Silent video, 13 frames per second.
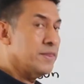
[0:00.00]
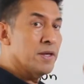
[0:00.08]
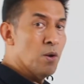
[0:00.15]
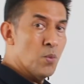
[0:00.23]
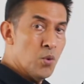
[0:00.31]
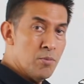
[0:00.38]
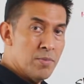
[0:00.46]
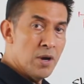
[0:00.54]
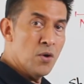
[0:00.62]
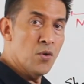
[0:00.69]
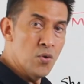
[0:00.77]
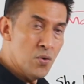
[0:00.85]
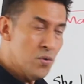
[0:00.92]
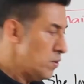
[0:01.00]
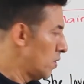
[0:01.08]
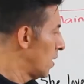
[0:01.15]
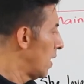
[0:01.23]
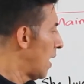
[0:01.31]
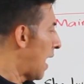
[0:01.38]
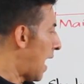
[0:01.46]
that woman who
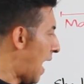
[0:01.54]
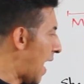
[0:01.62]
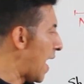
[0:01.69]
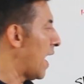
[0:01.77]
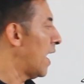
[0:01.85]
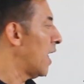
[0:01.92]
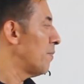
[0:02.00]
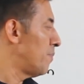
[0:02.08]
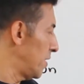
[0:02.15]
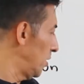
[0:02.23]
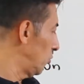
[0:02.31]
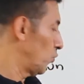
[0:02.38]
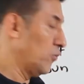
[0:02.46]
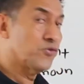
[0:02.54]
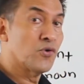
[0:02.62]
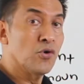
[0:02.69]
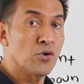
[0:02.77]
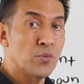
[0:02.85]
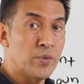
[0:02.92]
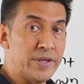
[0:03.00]
I have been to
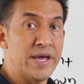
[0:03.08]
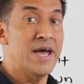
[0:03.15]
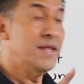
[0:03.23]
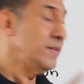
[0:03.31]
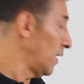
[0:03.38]
school with. And the